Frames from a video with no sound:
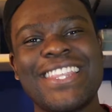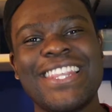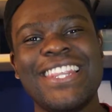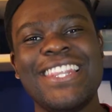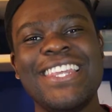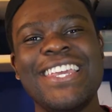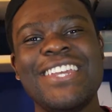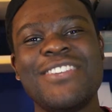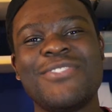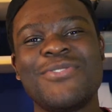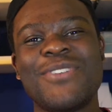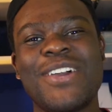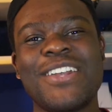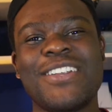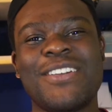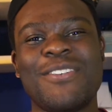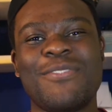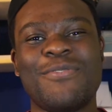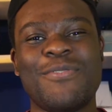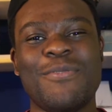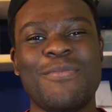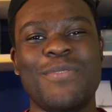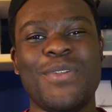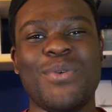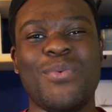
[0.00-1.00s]
the lead
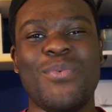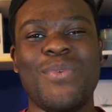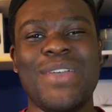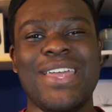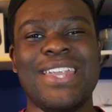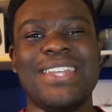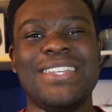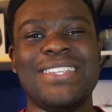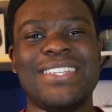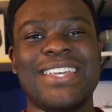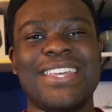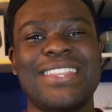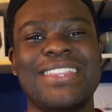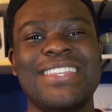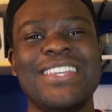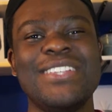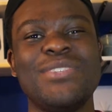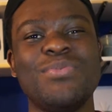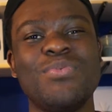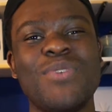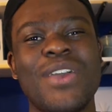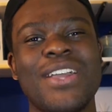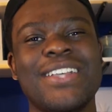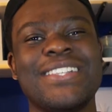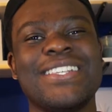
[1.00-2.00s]
rider from the wind.
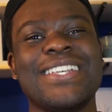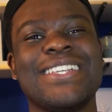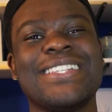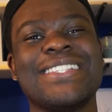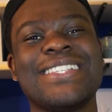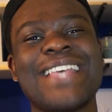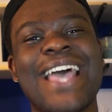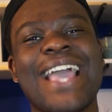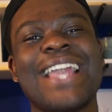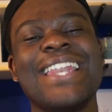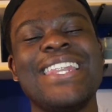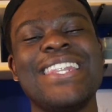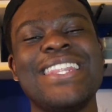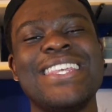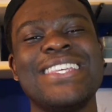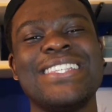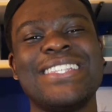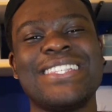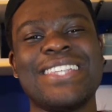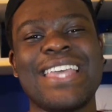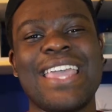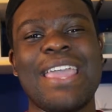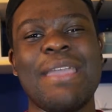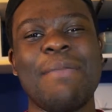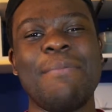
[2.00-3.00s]
This works exactly the
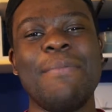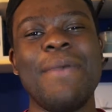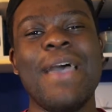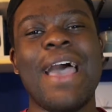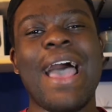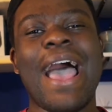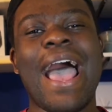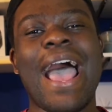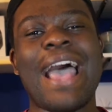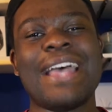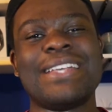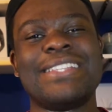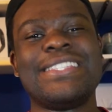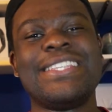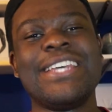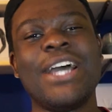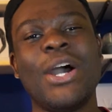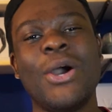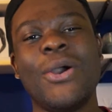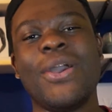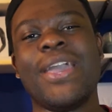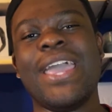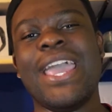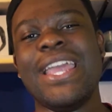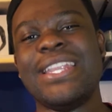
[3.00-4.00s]
same as
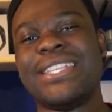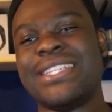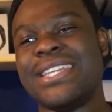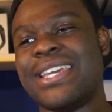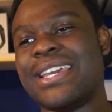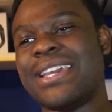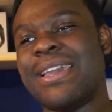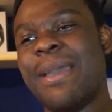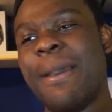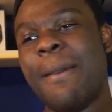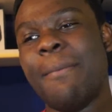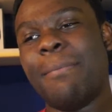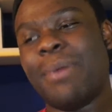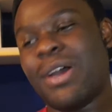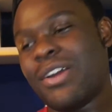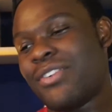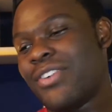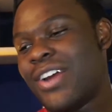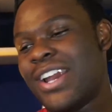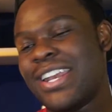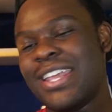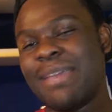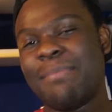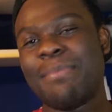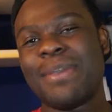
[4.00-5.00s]
tailgating. By
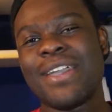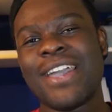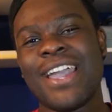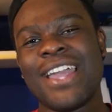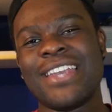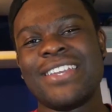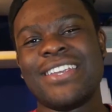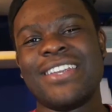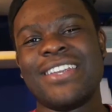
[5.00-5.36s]
riding behind